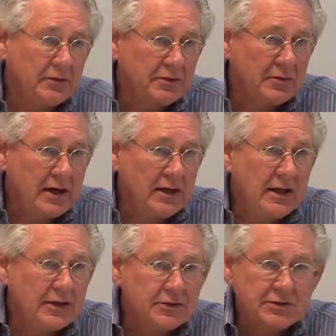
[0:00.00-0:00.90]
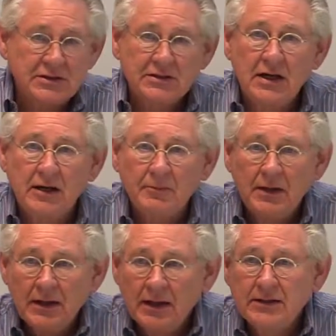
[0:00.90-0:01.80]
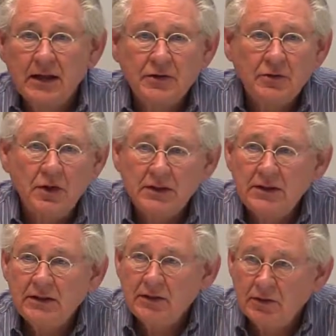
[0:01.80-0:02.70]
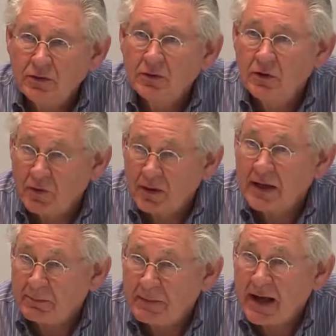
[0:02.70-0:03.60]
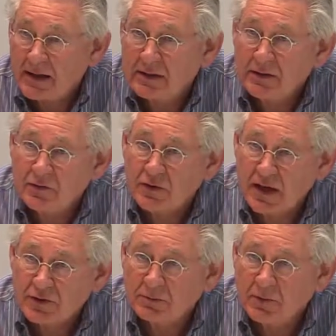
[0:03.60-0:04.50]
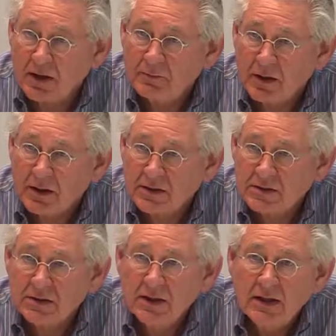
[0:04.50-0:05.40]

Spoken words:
when the rating agencies come and tell you what need to do in order to get back into international bond markets.